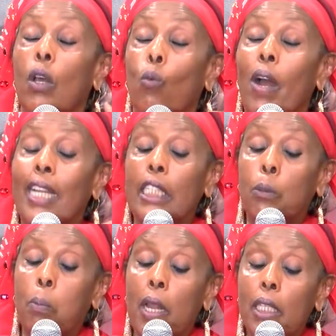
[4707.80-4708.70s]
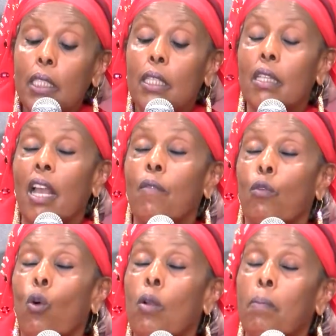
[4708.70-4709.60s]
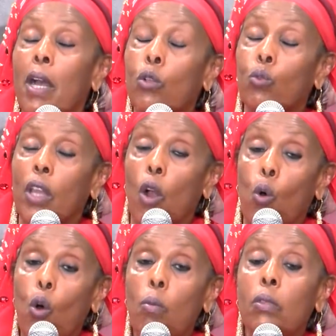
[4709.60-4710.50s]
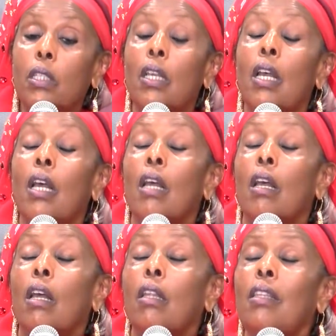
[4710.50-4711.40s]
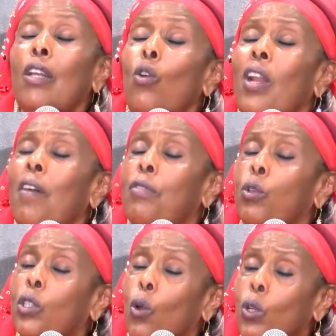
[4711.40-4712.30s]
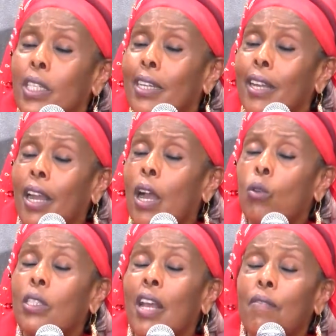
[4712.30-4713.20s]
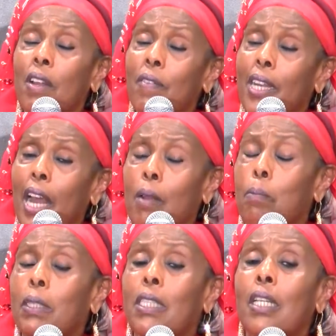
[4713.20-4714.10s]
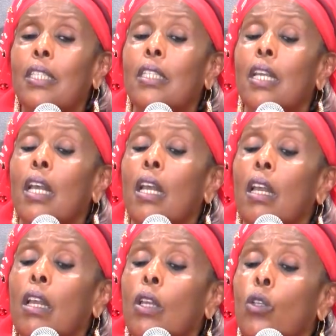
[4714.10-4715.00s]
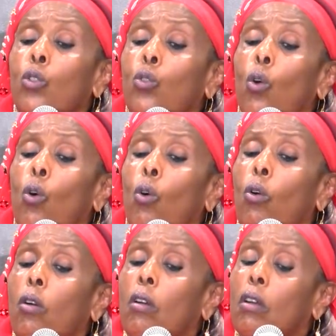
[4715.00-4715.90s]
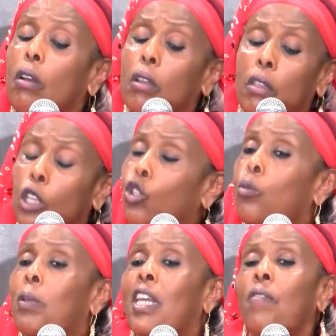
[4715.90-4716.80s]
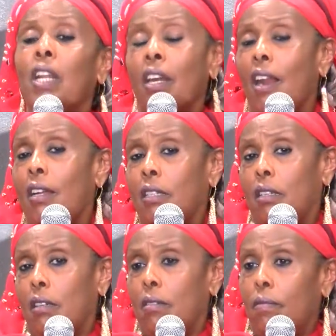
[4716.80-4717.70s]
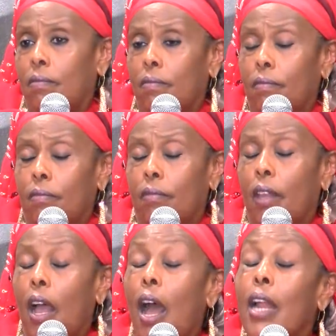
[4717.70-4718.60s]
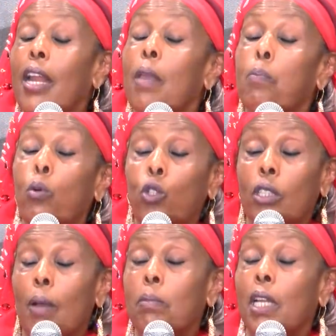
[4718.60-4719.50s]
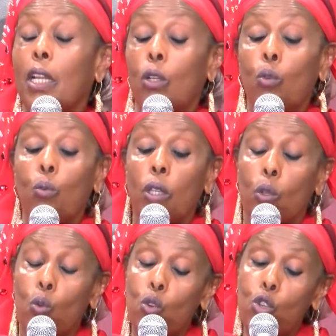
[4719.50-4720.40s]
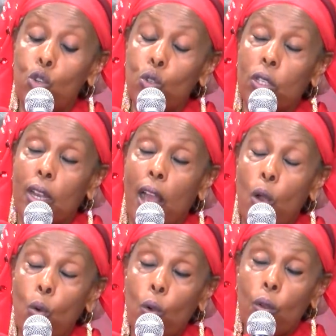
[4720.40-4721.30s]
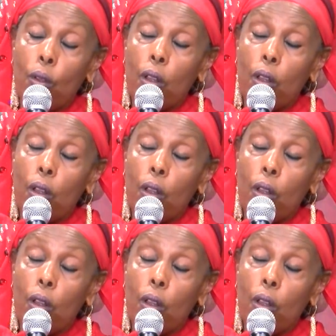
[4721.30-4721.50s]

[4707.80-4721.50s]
were displaced, they have gone back to their homes. They don't have those audited accounts, they have never done business. So they should be given grant. And I pushed, I'm telling you, with good news now,